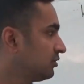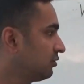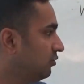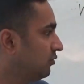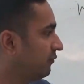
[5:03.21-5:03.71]

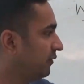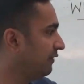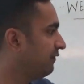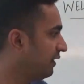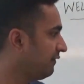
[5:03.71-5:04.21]

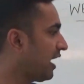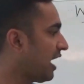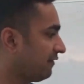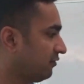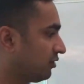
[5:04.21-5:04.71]
So if
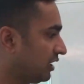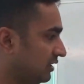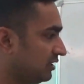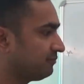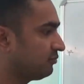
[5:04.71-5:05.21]
I have to
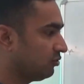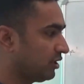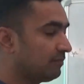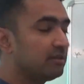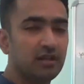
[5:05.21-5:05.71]
run this
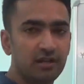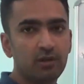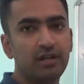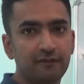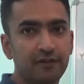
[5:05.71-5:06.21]
program,
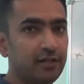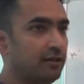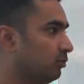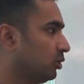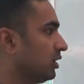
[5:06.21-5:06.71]
it will
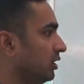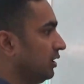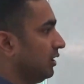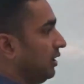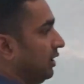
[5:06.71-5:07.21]
definitely
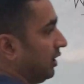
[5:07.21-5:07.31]
work.